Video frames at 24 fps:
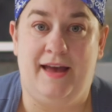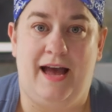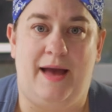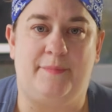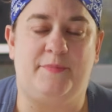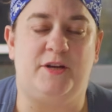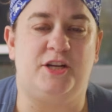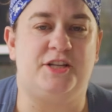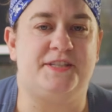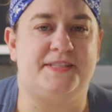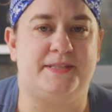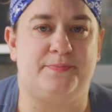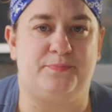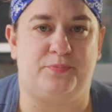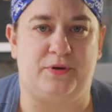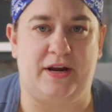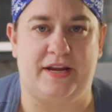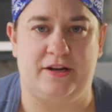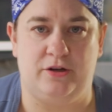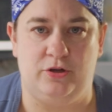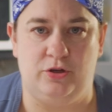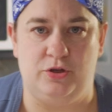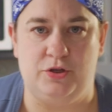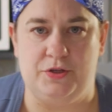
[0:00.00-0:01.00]
I'm gonna
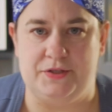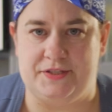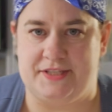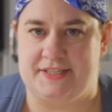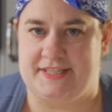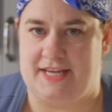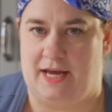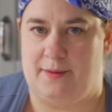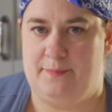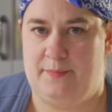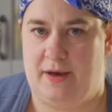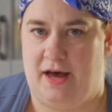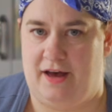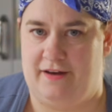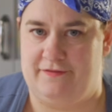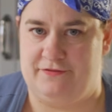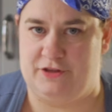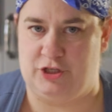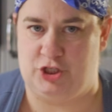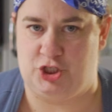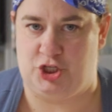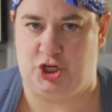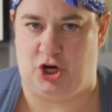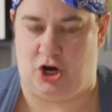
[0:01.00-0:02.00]
sprinkle some of
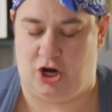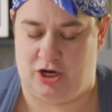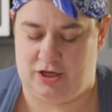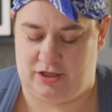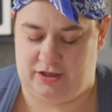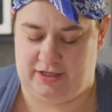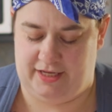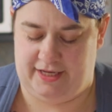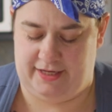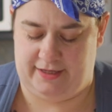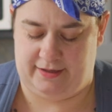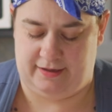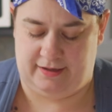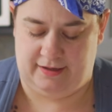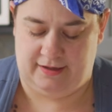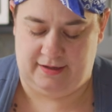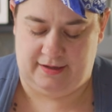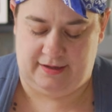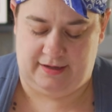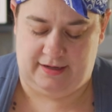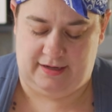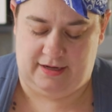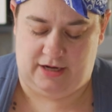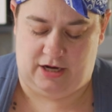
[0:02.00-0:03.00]
the chocolate
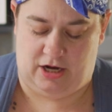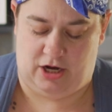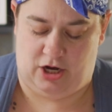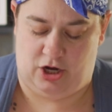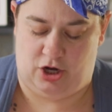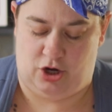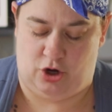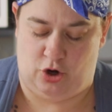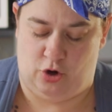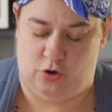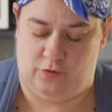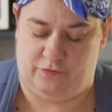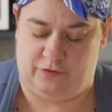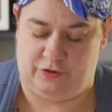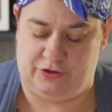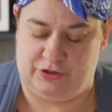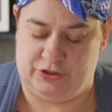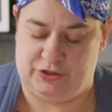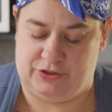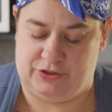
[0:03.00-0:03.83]
over the